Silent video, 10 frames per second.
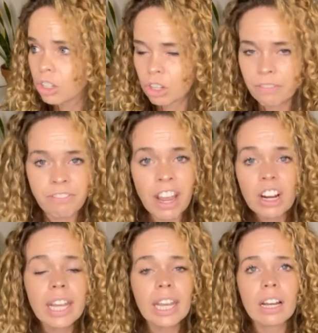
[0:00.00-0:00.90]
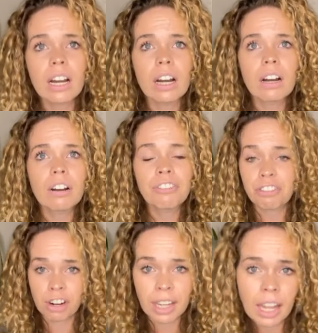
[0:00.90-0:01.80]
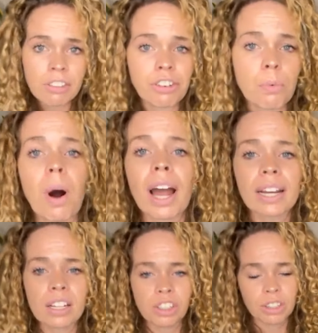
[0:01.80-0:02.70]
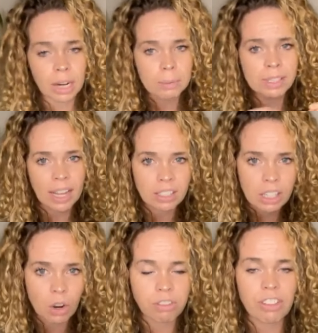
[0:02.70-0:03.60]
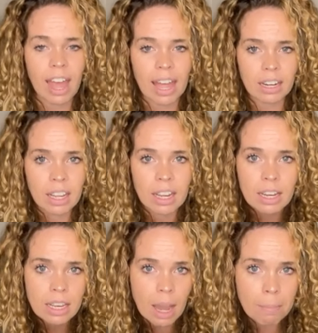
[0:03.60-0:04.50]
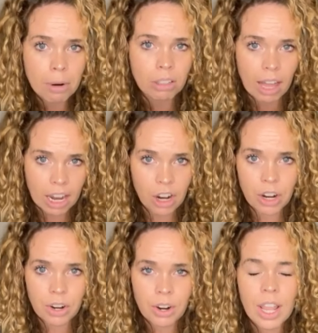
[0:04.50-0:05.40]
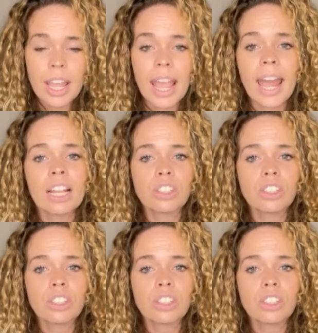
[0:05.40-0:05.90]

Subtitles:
very freeing for one, because you're not obsessing over that number letter. And it's